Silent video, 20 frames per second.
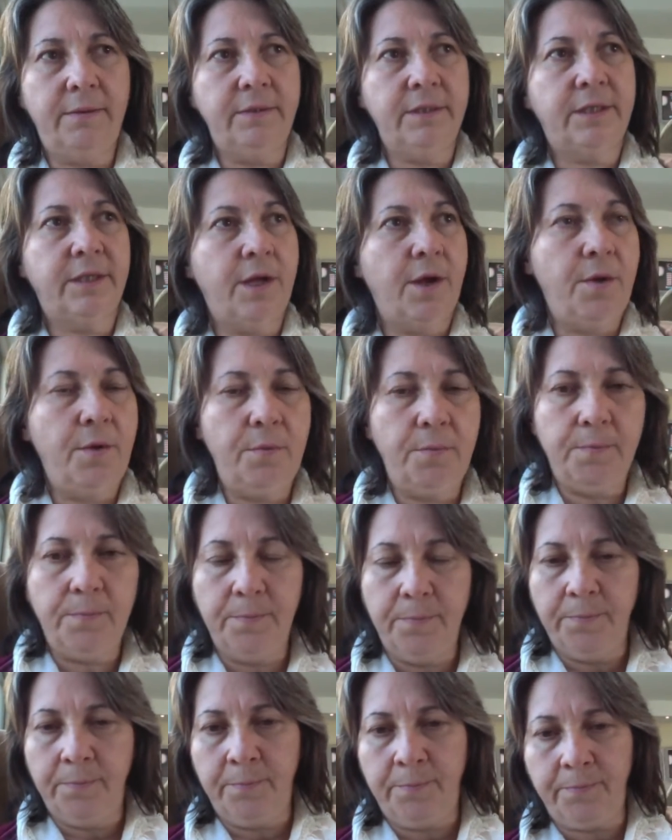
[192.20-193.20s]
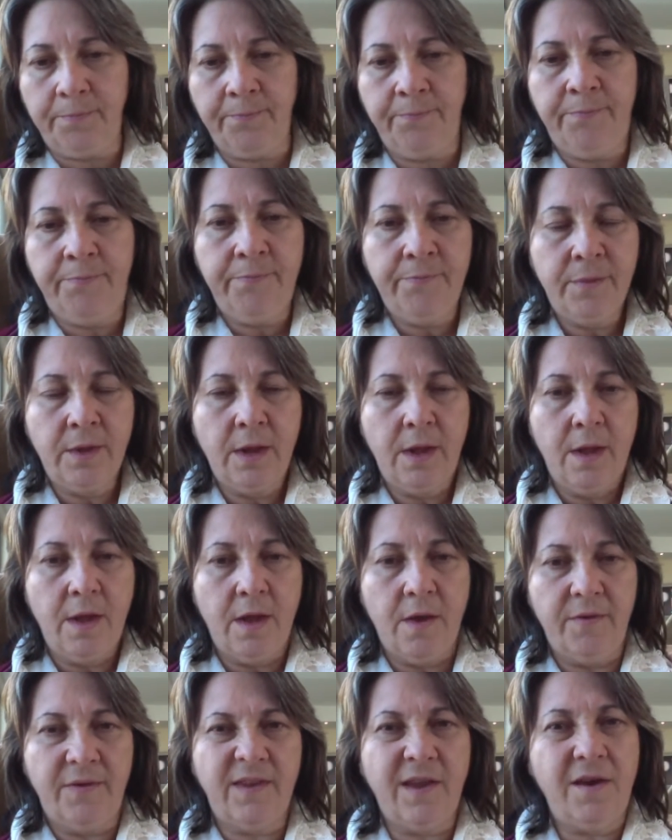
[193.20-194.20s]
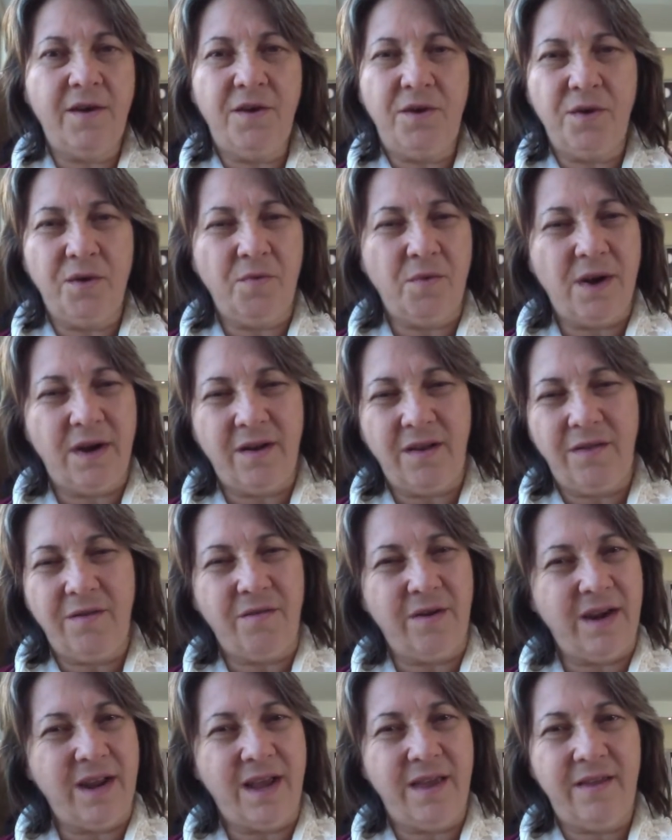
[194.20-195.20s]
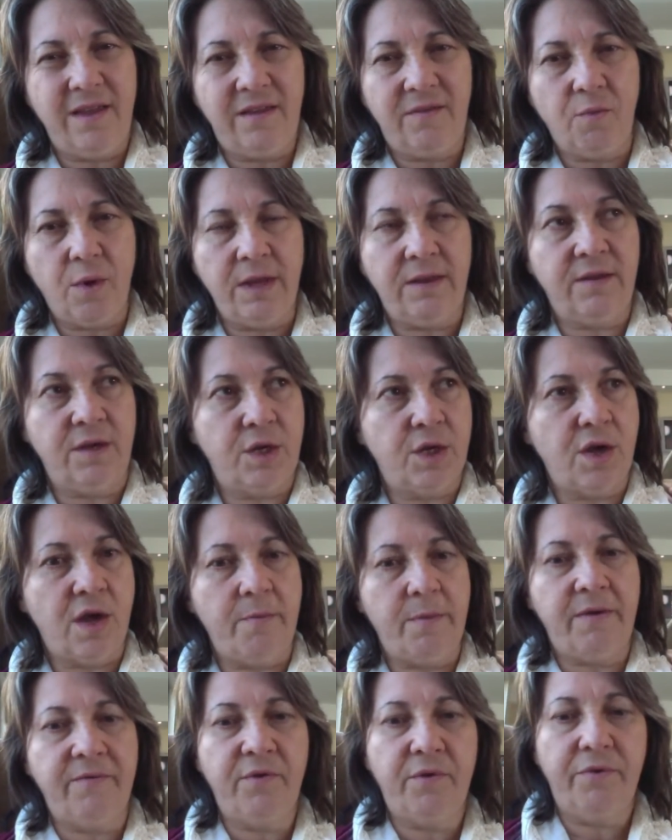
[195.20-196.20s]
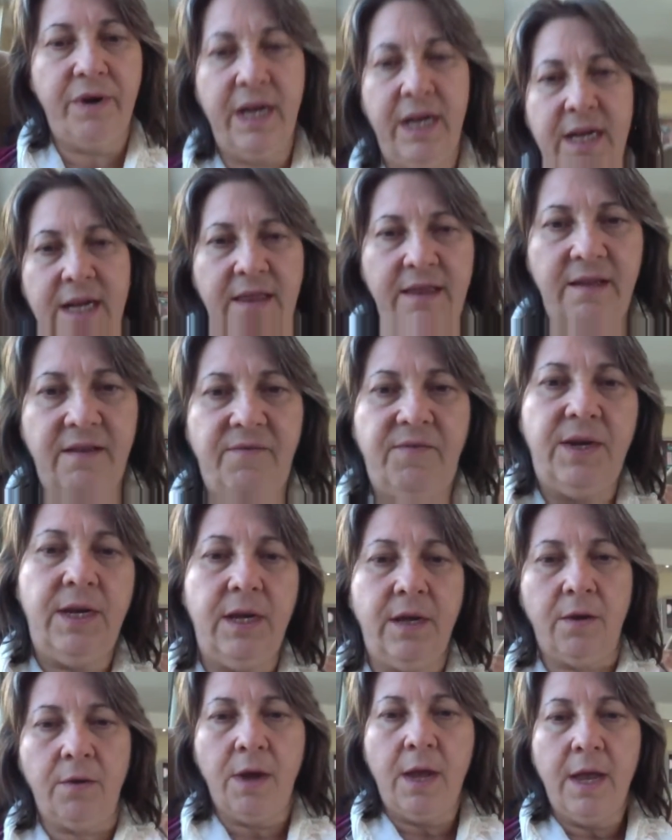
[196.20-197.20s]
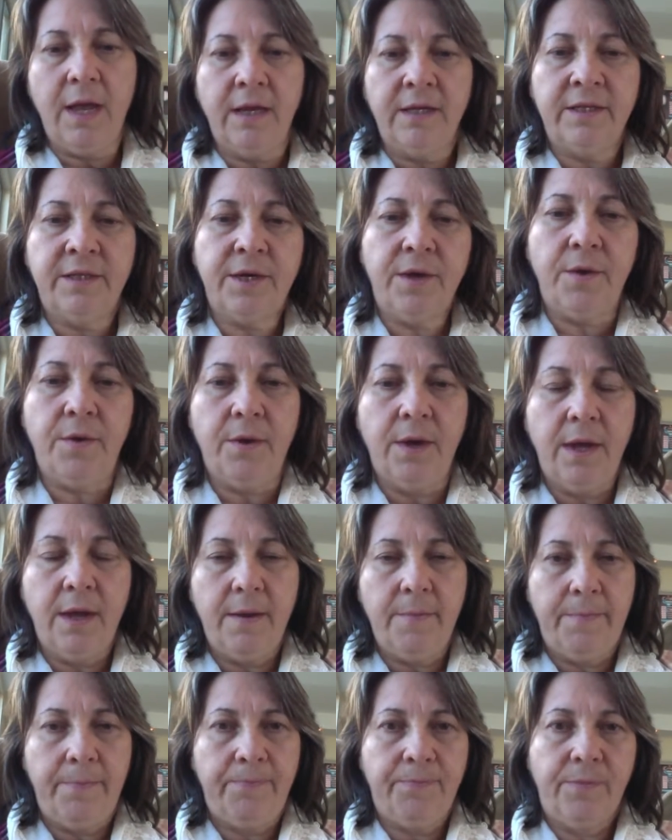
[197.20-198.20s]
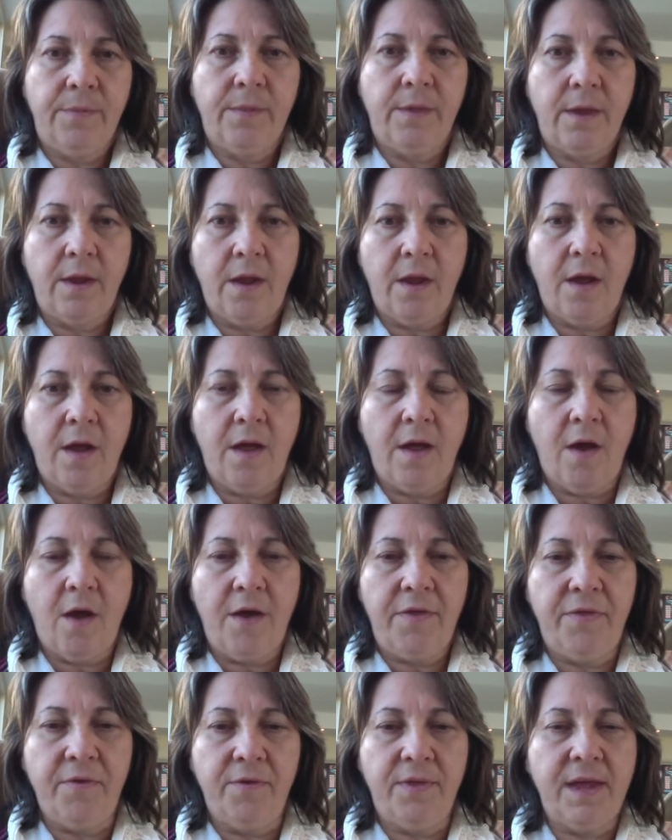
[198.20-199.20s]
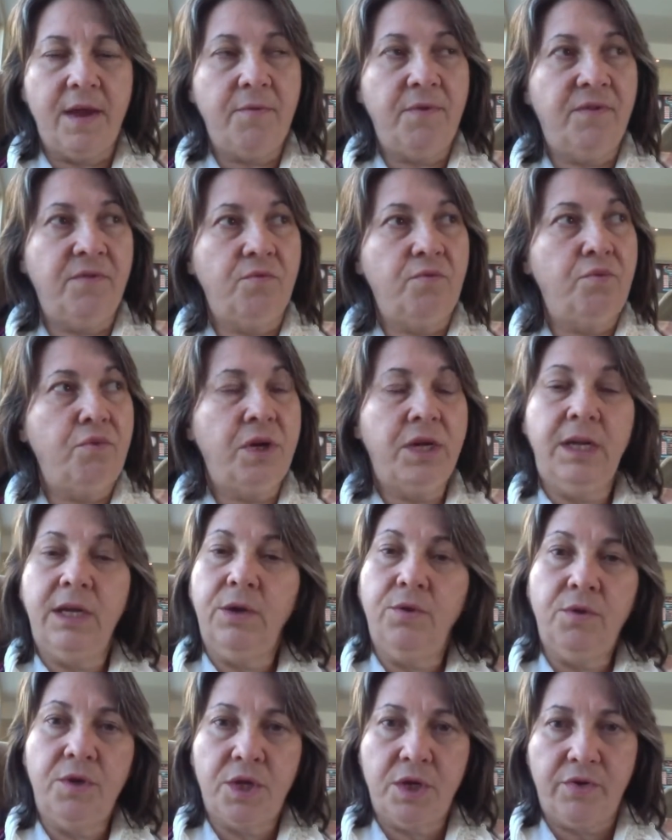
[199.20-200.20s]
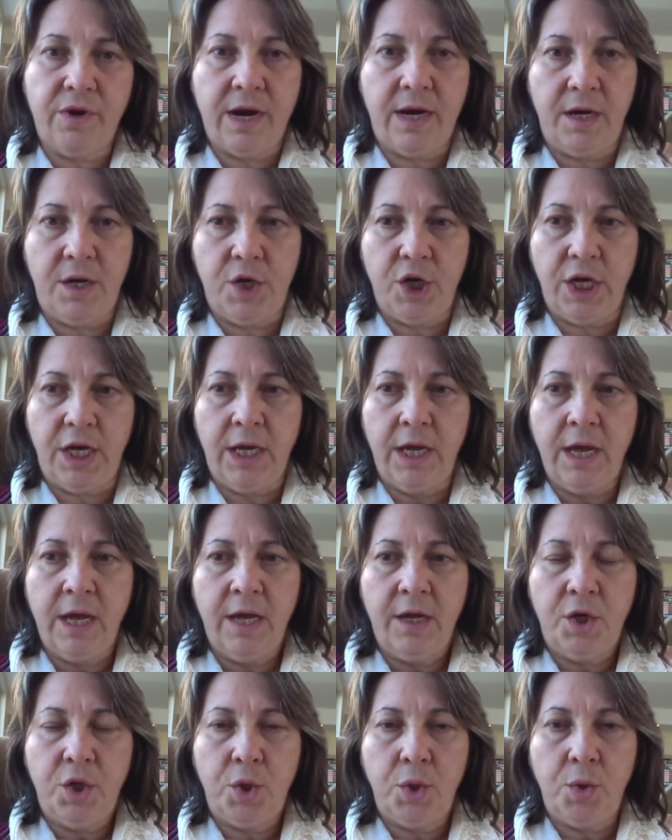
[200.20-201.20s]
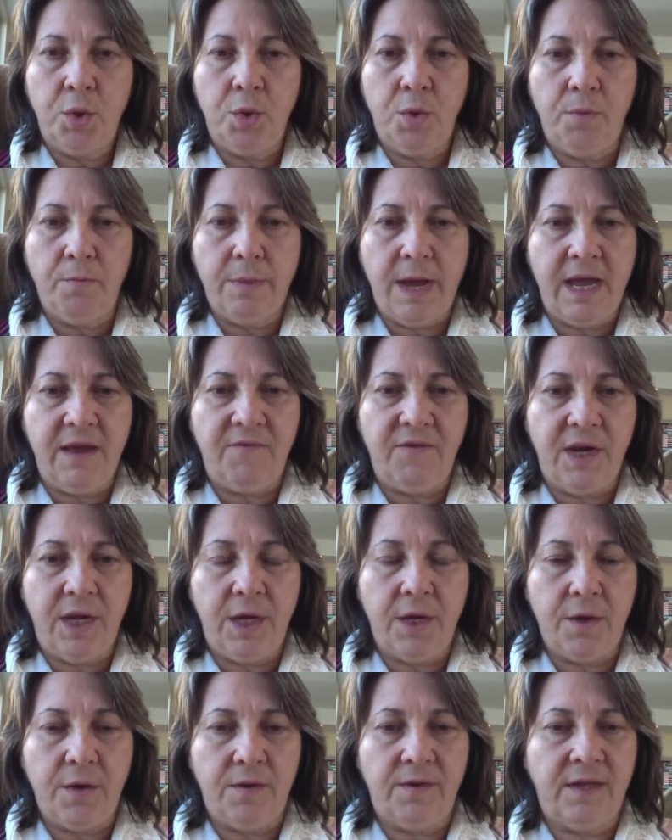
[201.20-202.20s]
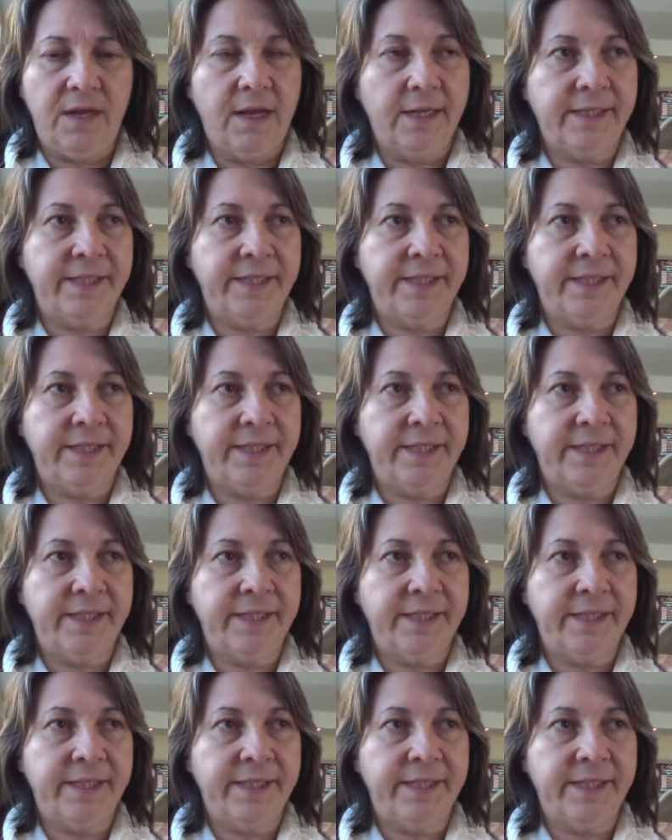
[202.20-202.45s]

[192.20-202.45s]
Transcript: So I was going to do one, and I thought, no, that's a waste of time. I've already done this video. So I thought that was a really good strategy to make videos.